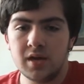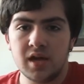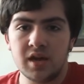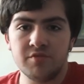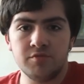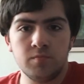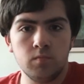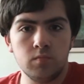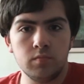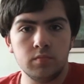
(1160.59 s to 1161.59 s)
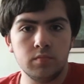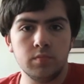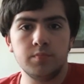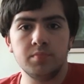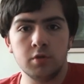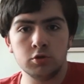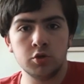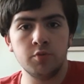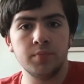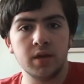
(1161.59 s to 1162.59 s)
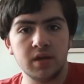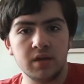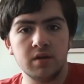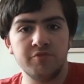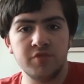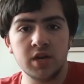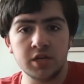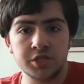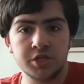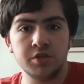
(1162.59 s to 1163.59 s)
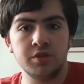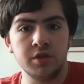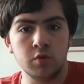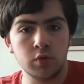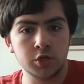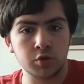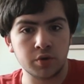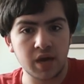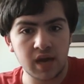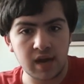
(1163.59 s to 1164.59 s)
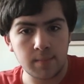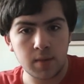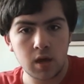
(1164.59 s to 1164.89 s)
And if those who finished the original game